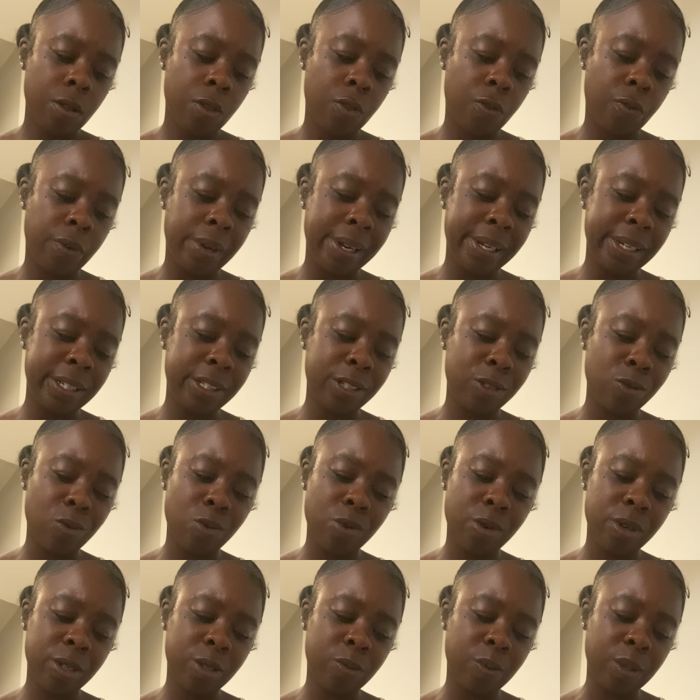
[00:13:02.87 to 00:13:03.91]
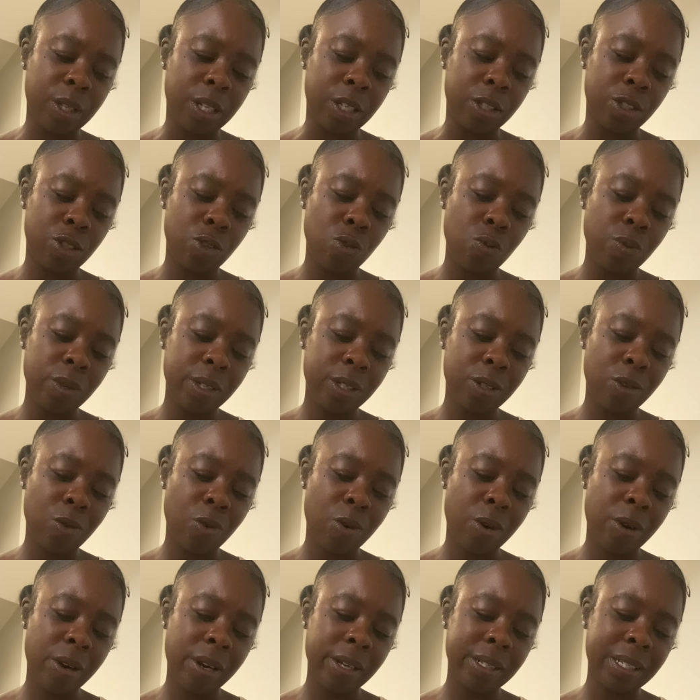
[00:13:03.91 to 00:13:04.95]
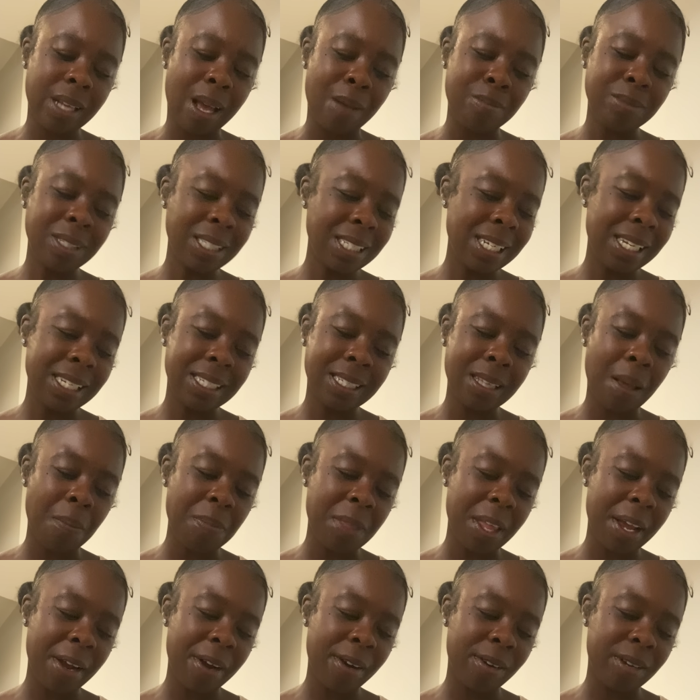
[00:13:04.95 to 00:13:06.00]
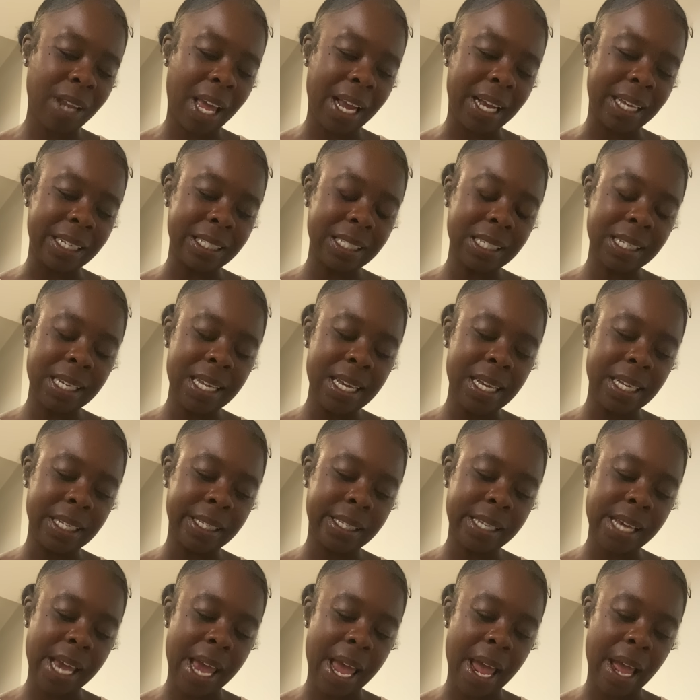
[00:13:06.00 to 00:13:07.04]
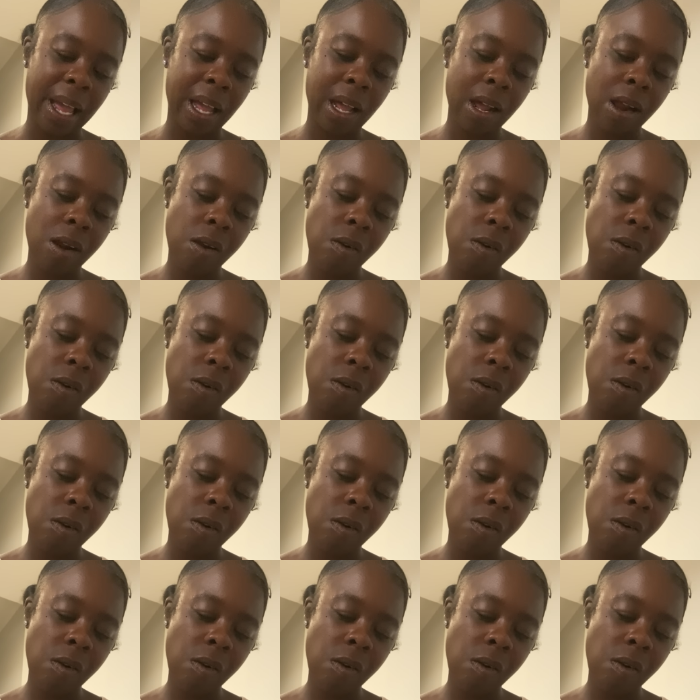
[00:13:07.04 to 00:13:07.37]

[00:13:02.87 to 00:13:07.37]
Three of Swords with the Two of Swords. I'm seeing something here like a sneak attack.